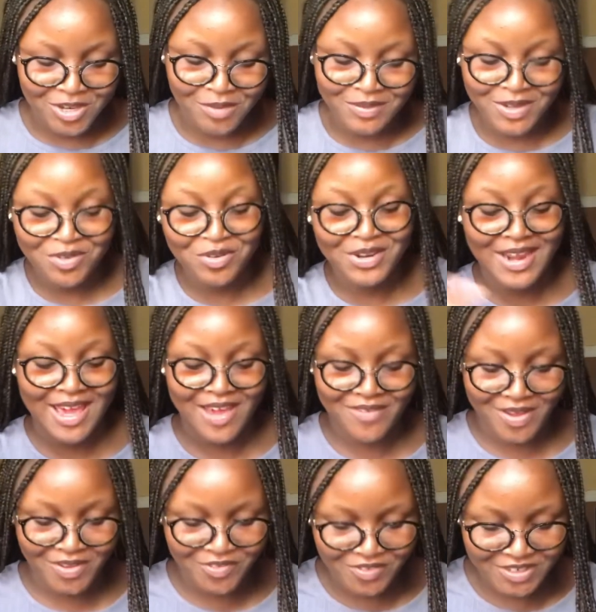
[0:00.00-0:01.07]
or they know they
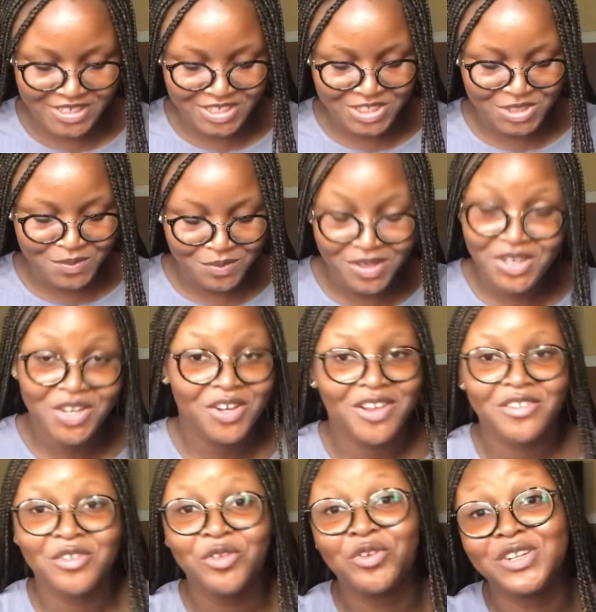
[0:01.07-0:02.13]
ever finish. Money
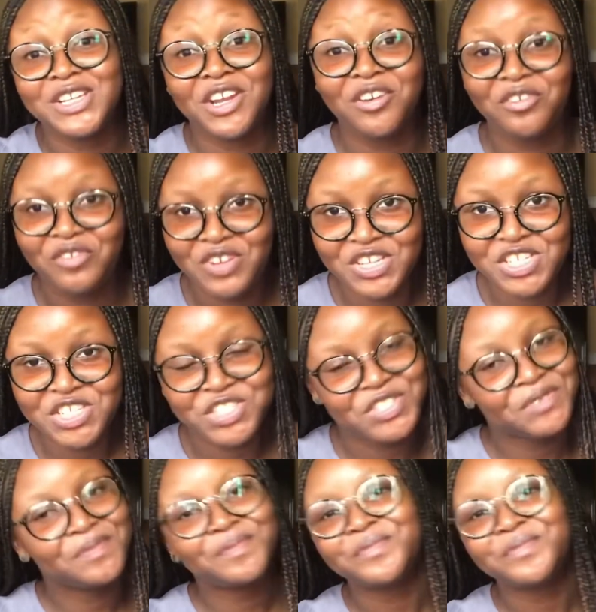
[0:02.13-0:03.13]
no they reach.